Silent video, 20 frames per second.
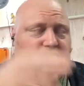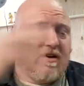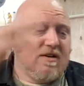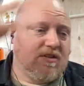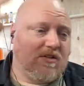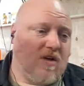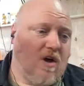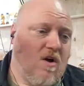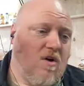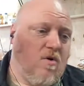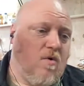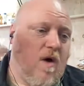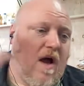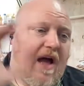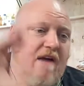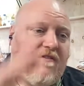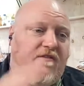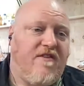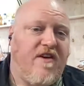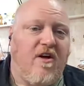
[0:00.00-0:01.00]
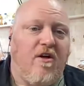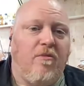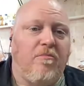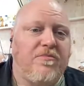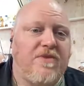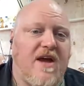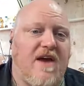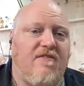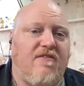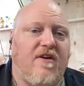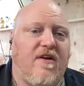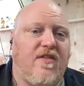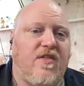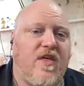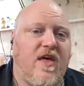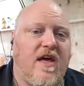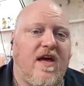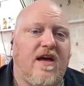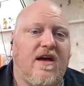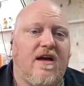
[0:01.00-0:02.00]
So I filmed
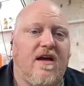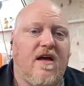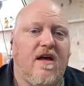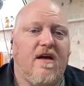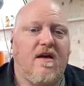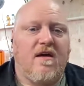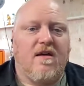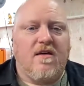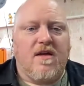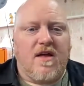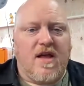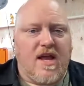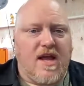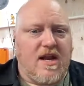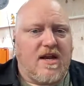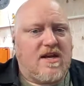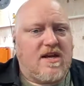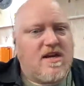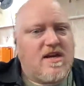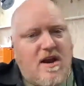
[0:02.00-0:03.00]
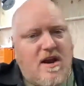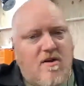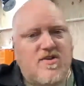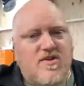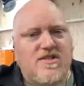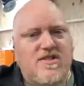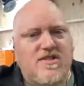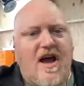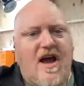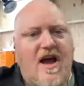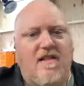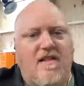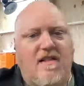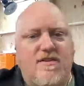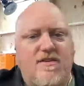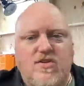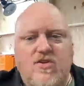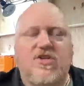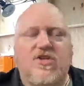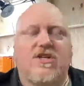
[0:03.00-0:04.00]
everything in near
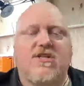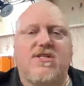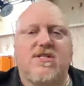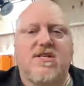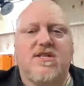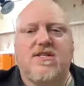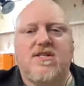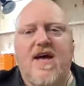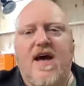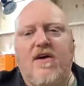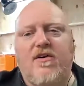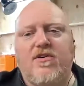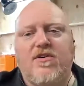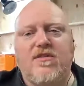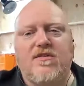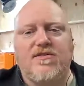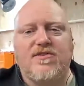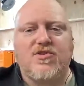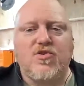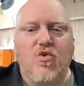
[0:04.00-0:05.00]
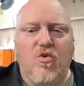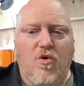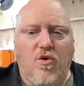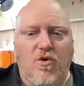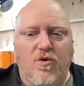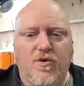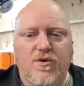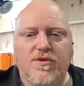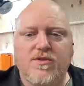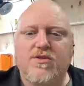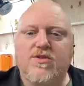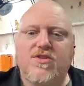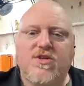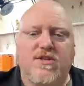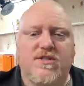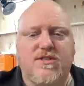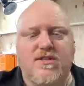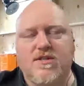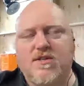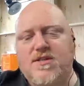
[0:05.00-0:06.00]
silence, just the sound of the tools,
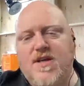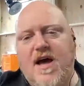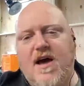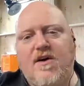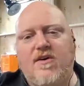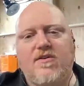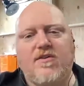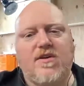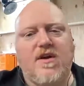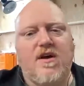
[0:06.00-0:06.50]
just the sound